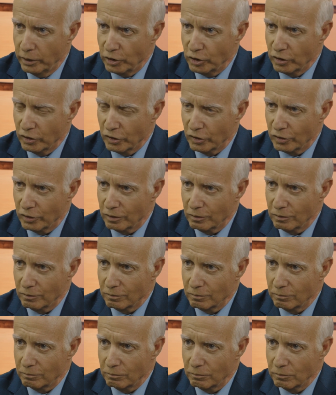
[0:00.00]
Which is
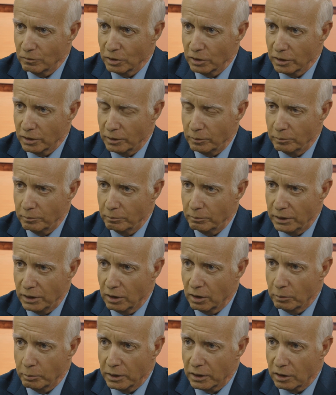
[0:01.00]
really
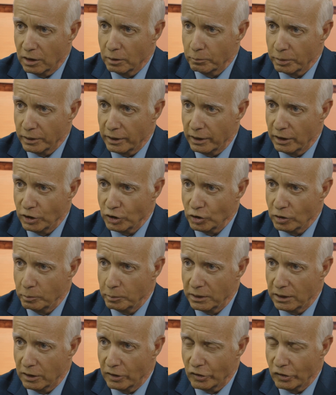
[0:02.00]
beyond my
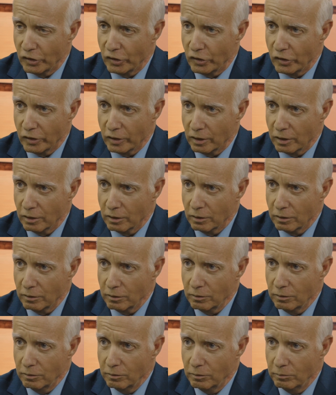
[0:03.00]
comprehension, because it's a